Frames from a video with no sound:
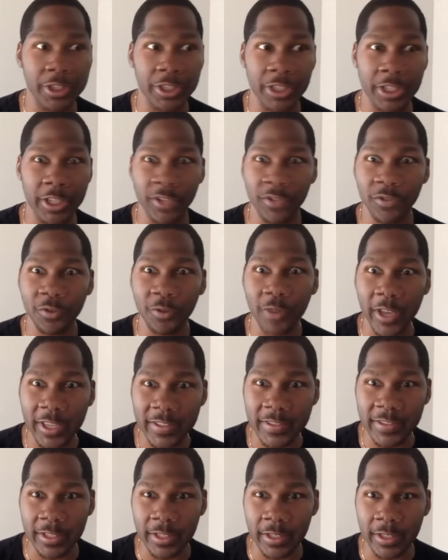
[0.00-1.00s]
is
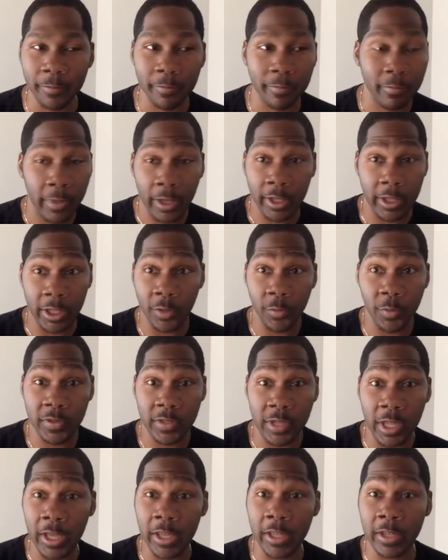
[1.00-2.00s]
crazy. Like, it was
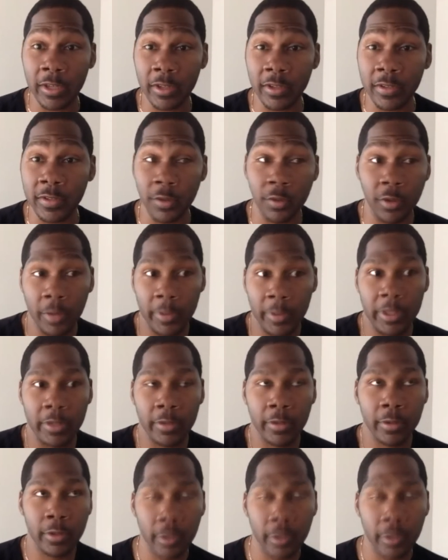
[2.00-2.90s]
none. So, I mean,